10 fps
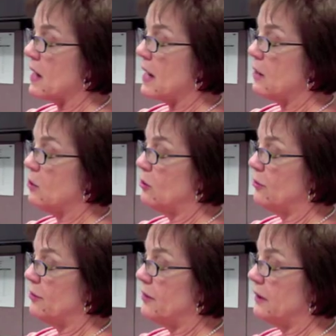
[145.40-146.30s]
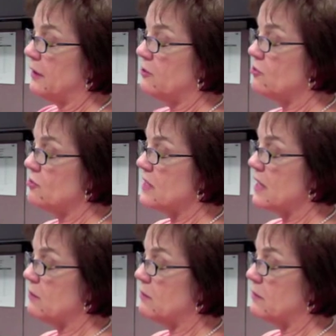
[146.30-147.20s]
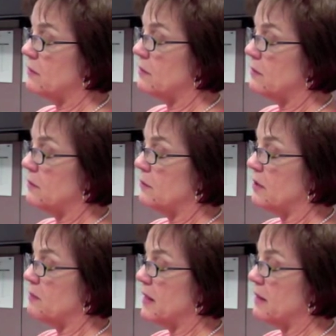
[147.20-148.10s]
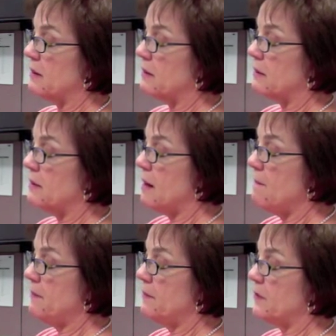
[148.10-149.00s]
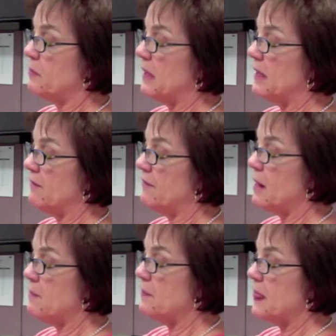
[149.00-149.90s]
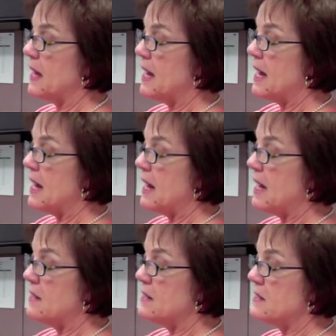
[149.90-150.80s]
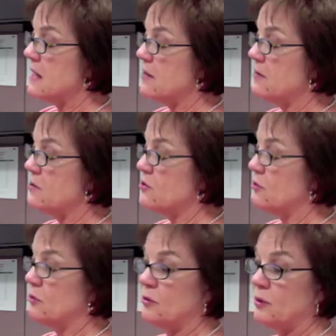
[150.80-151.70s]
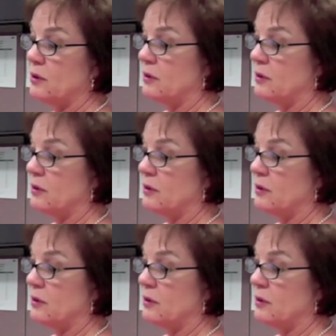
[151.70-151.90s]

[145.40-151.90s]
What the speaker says: I hold the ligature tight with my thumb, with my left thumb, and tighten the screw